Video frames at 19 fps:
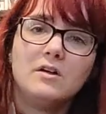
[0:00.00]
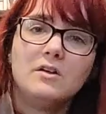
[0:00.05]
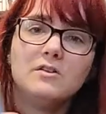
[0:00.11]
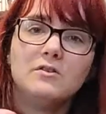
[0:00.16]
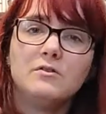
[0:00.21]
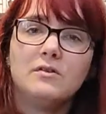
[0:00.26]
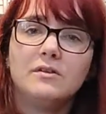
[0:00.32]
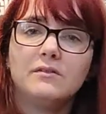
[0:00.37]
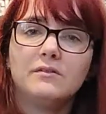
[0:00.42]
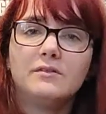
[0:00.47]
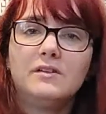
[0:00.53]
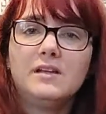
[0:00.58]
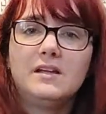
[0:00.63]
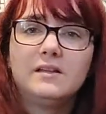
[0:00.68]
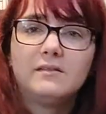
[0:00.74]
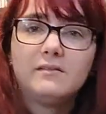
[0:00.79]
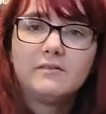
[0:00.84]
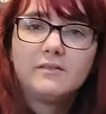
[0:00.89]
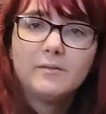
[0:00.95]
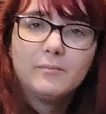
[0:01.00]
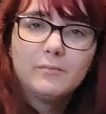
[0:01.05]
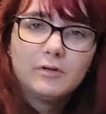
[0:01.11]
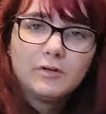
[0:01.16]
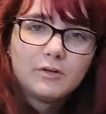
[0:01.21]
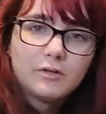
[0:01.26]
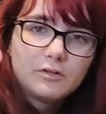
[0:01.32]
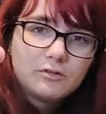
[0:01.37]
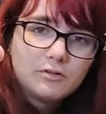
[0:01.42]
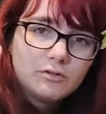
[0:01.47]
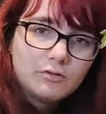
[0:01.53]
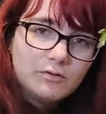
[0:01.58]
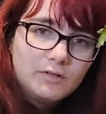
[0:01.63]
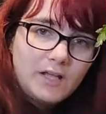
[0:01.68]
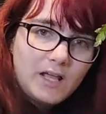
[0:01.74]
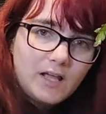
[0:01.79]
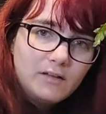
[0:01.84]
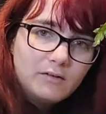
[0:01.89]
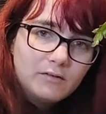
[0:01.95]
You can see it's similar to the
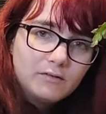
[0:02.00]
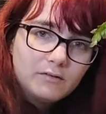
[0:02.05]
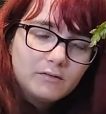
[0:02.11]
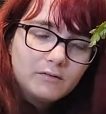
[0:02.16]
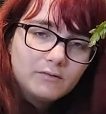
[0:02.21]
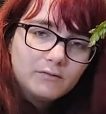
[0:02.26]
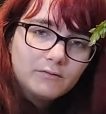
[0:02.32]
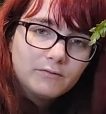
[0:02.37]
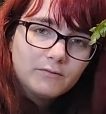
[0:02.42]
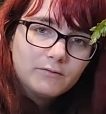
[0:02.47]
Ace of